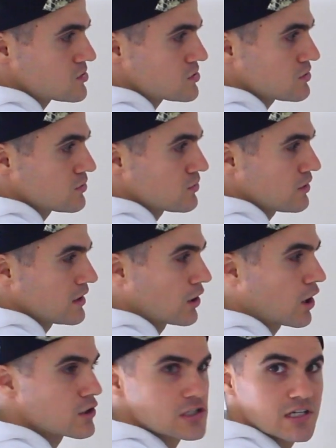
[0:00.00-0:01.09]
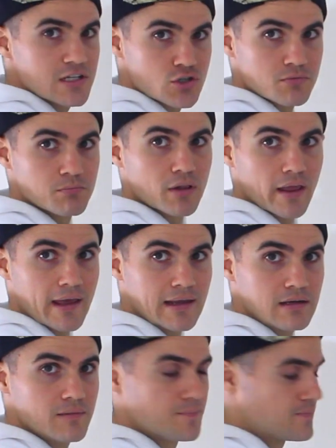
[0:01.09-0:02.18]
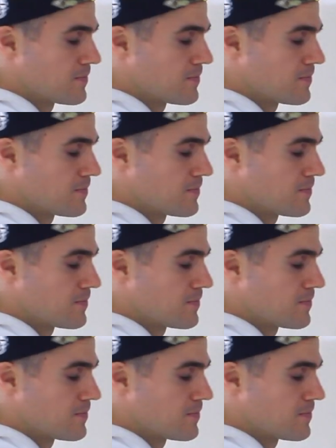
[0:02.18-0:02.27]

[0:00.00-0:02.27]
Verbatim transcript: to the Cartesian plane